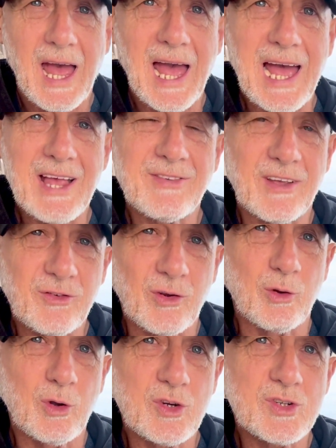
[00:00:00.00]
as a
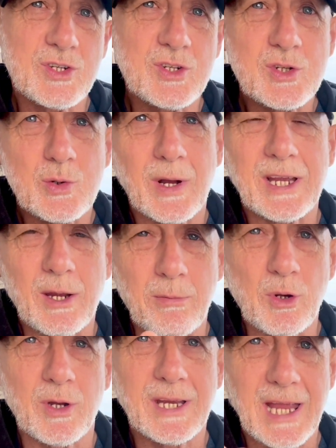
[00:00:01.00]
solution to a
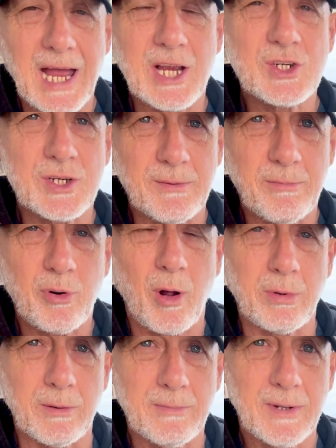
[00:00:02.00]
communication
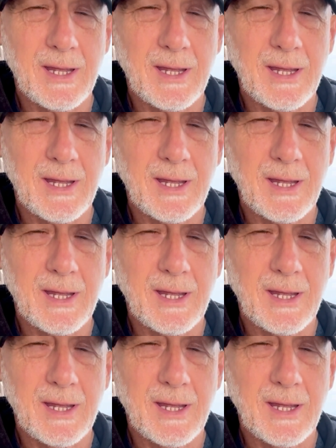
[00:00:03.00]
problem.